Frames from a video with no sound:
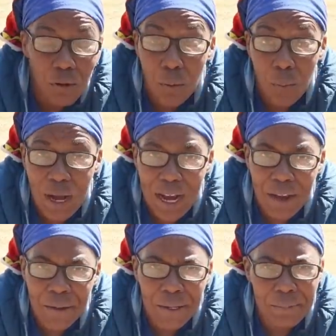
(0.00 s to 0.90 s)
for a
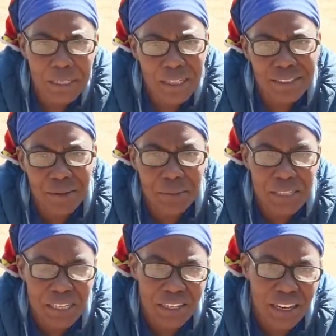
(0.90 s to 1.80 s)
while, and because I was
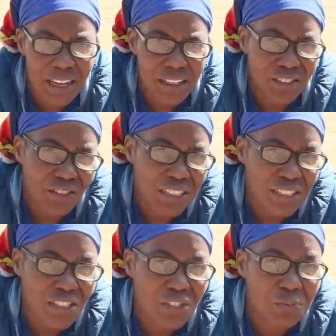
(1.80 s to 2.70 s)
in a
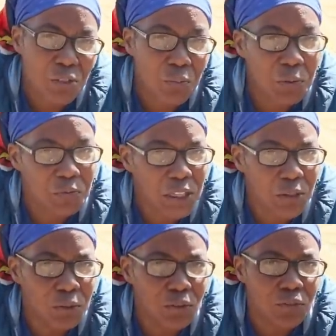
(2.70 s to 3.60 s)
transition between
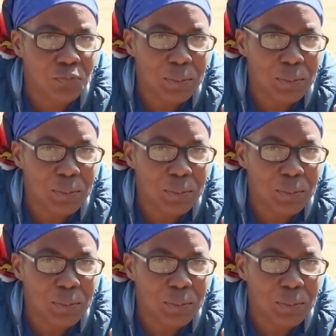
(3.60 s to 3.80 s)
vehicles,